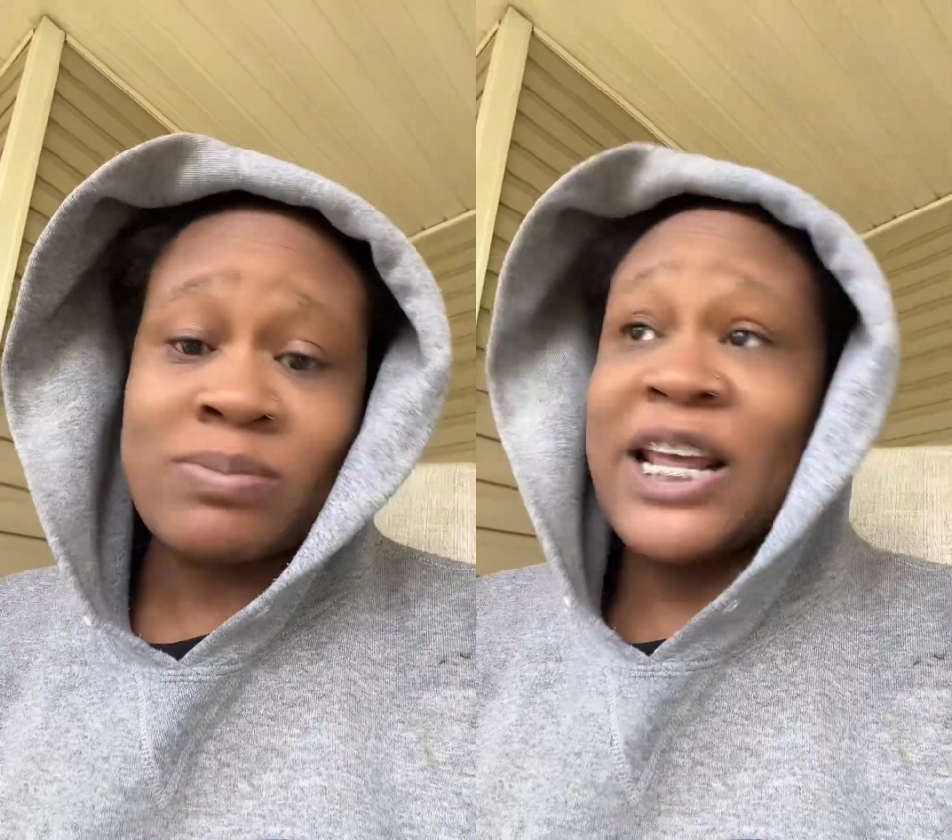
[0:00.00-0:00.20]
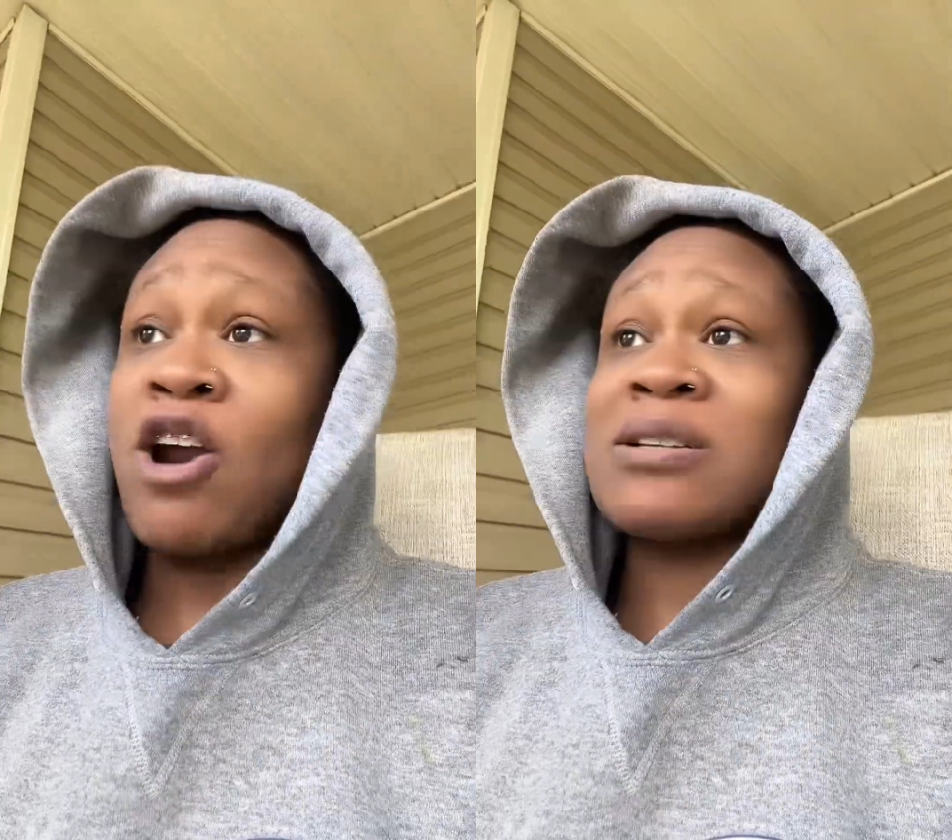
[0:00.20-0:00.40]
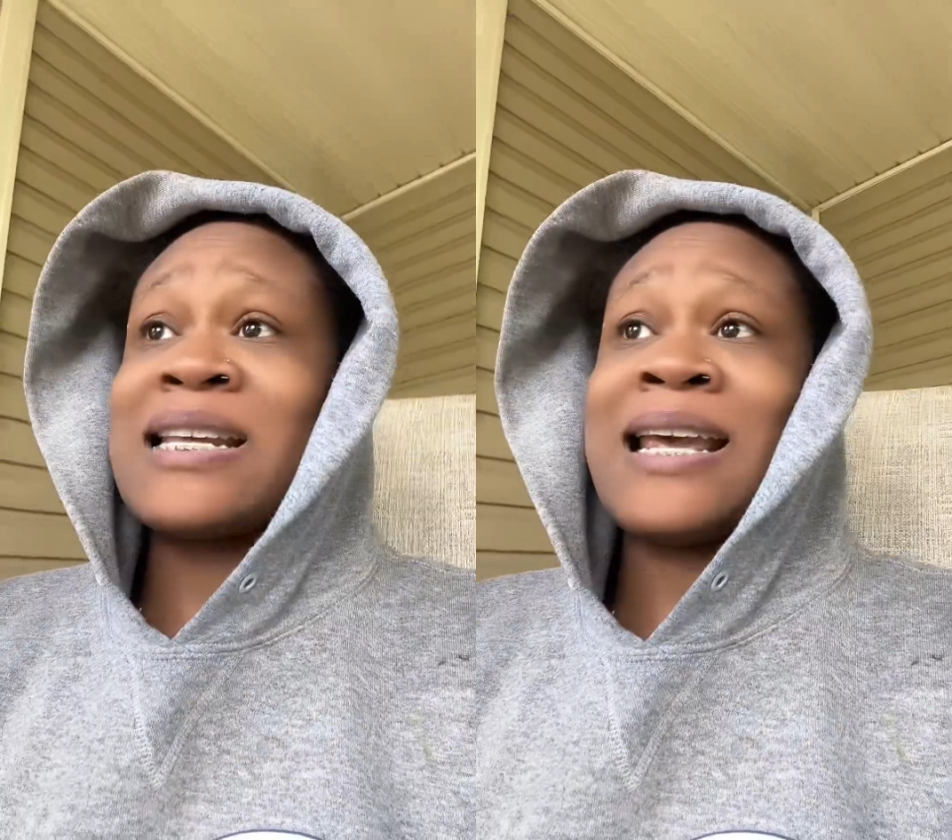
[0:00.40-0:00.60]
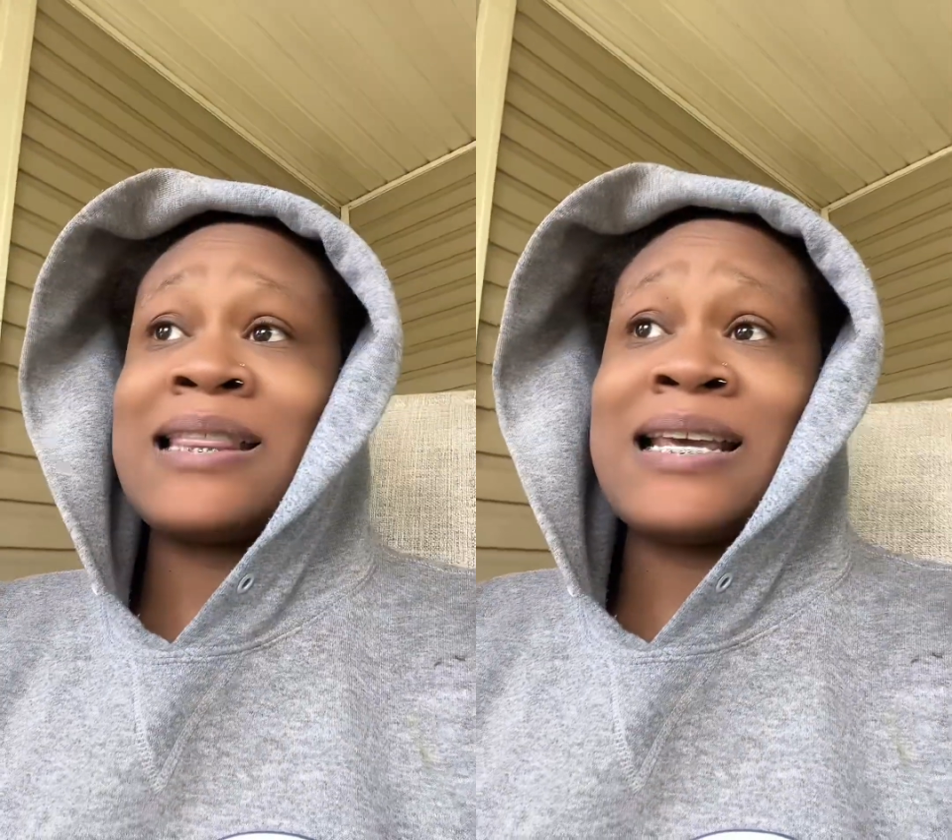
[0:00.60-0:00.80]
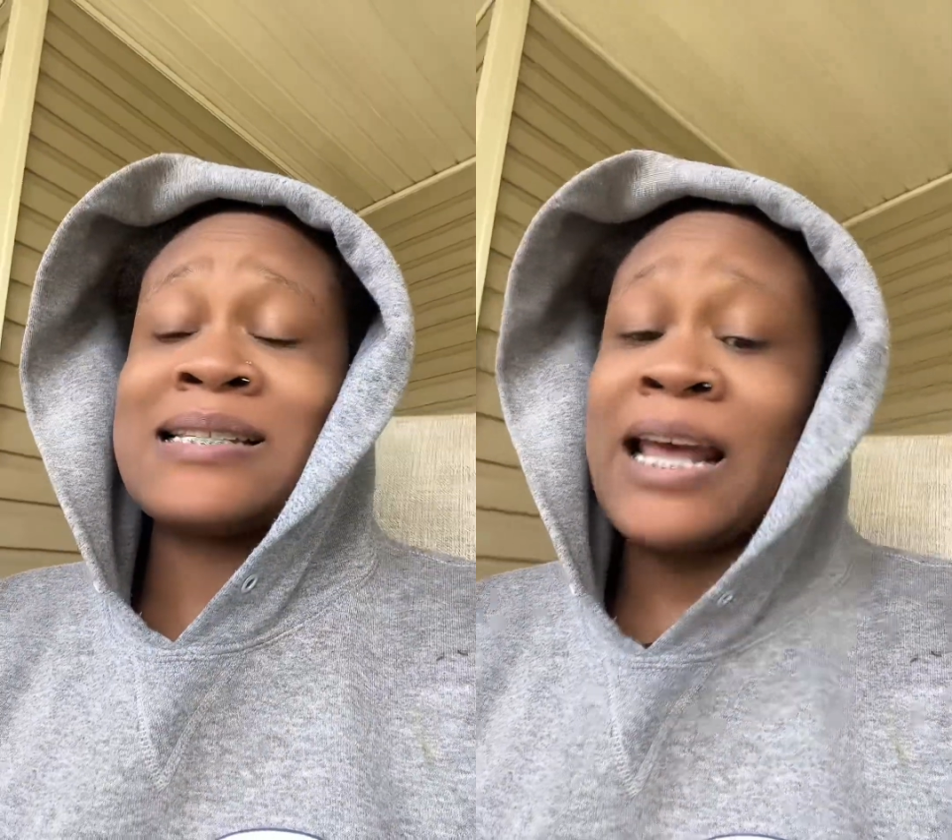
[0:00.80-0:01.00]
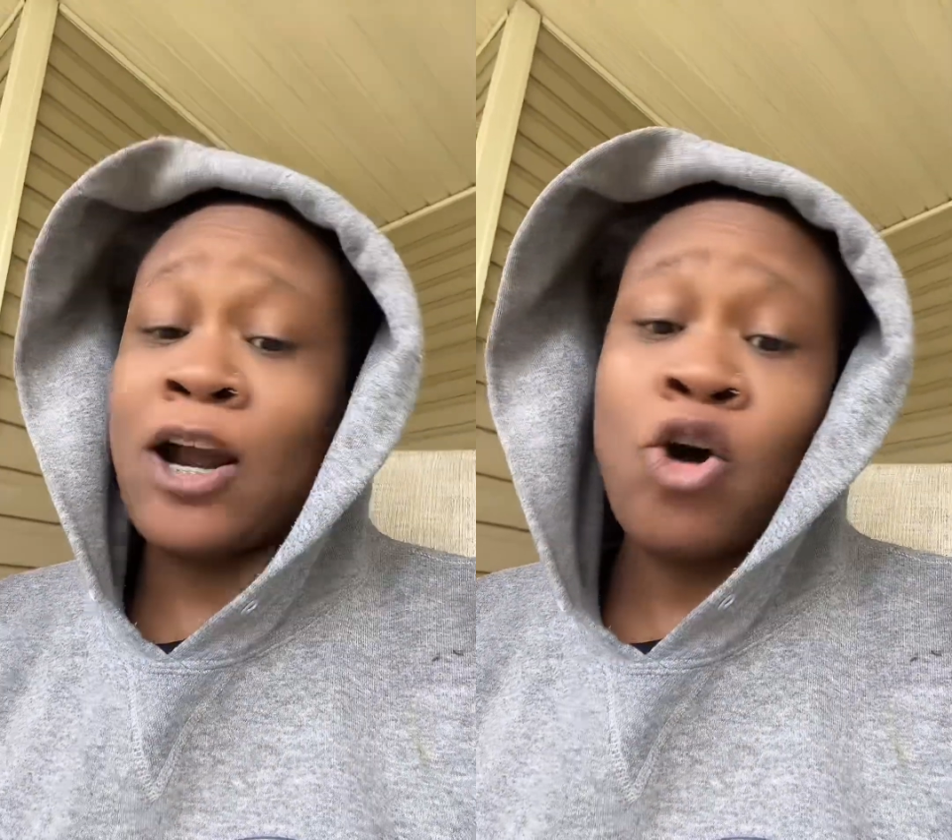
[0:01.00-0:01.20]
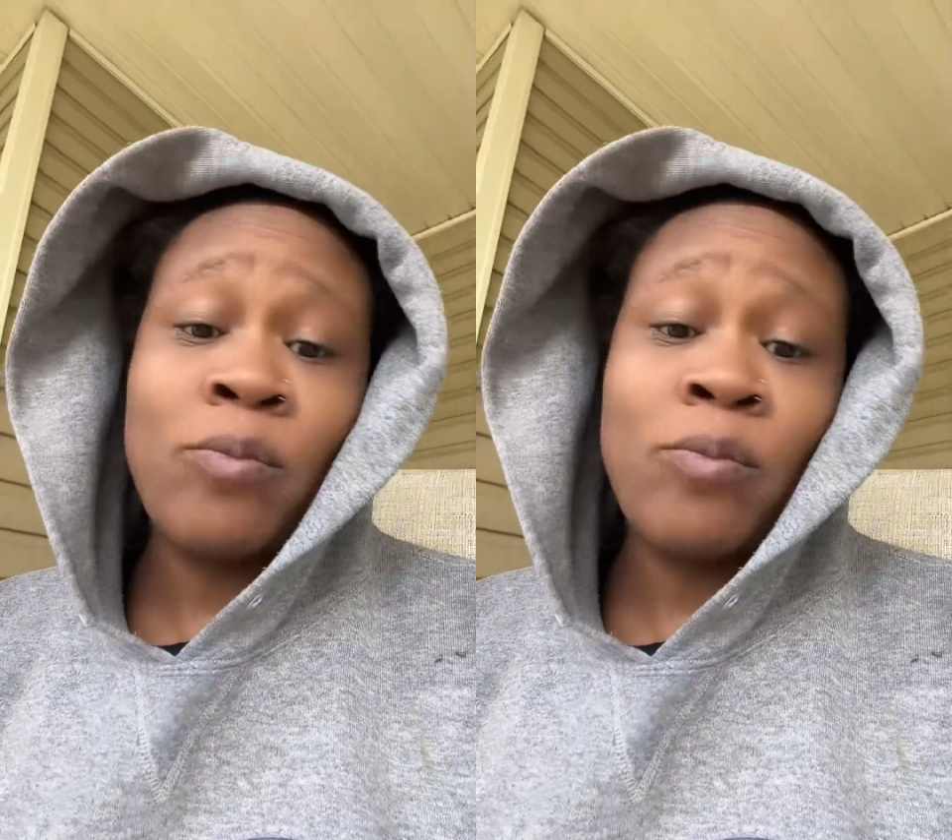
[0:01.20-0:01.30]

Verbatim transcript: They are saying things like, oh,